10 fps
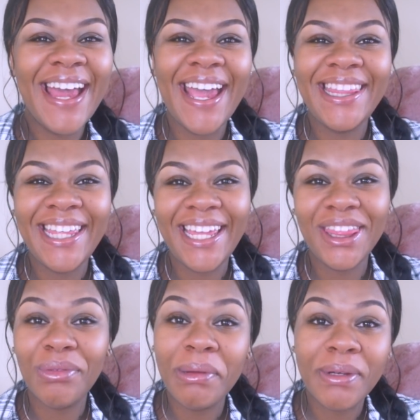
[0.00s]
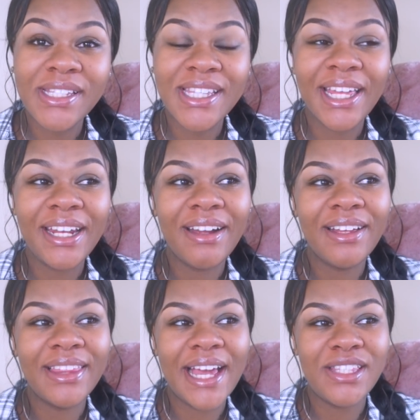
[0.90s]
and then three months
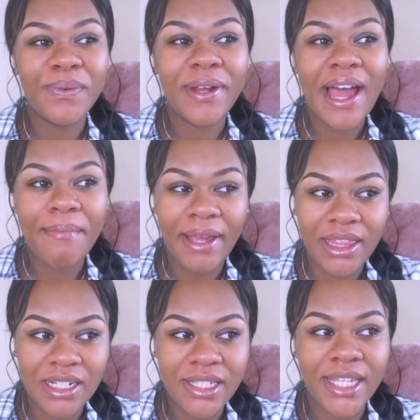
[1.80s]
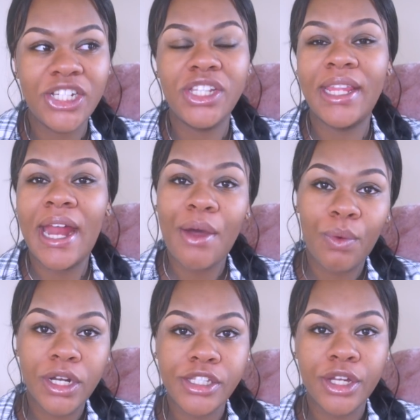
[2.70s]
later, that's when I made the decision that I
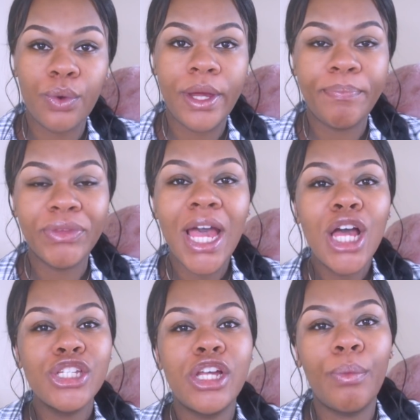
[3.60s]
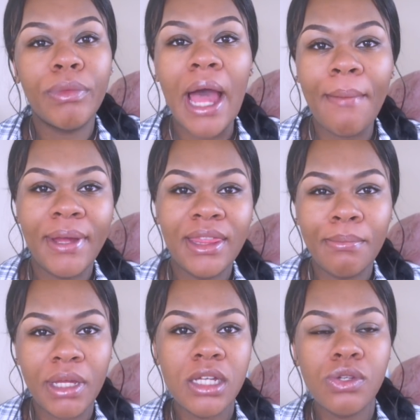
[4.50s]
wanted to quit. So I bet
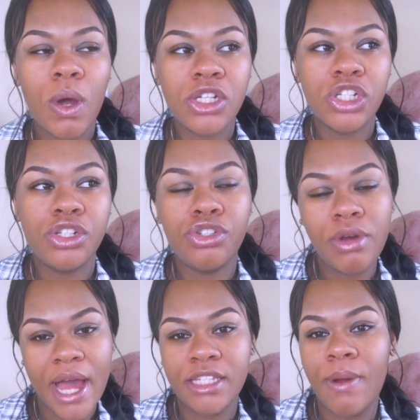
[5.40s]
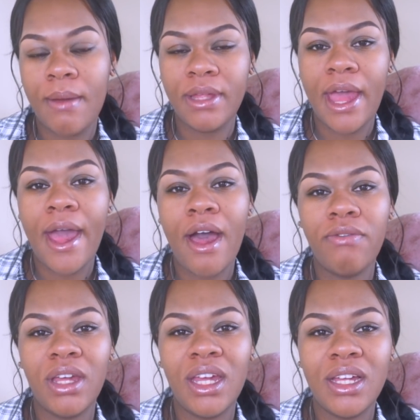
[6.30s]
the biggest question you guys probably
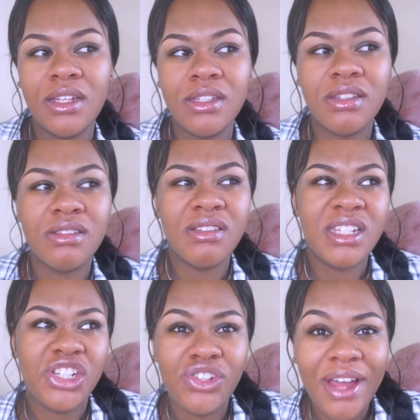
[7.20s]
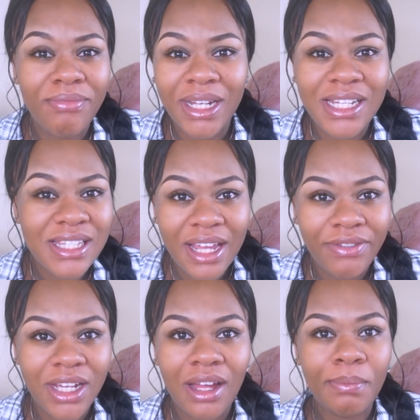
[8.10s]
have is, did you have money
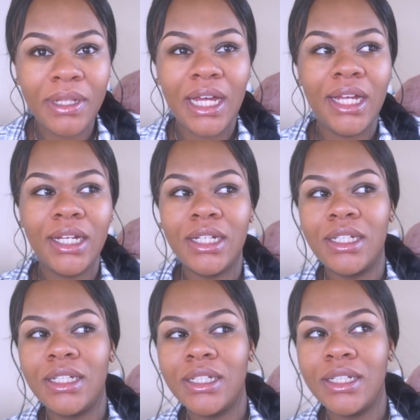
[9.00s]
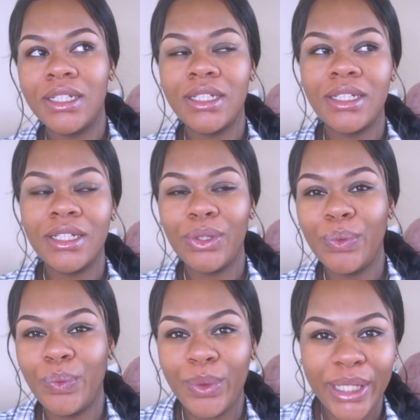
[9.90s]
saved up? Like,
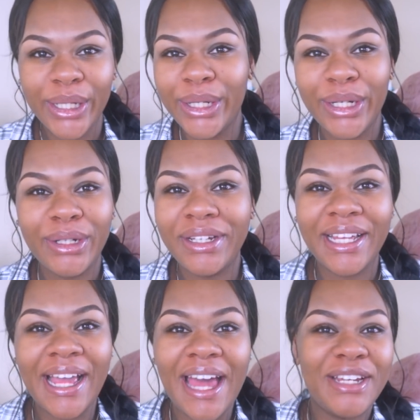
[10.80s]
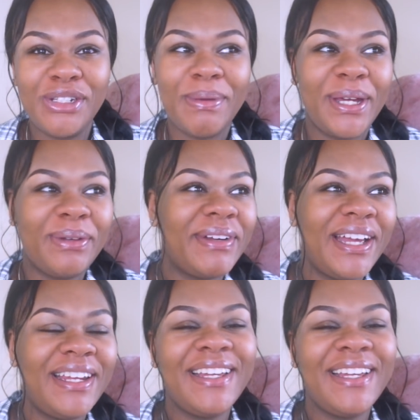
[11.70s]
where like how did you pay your rent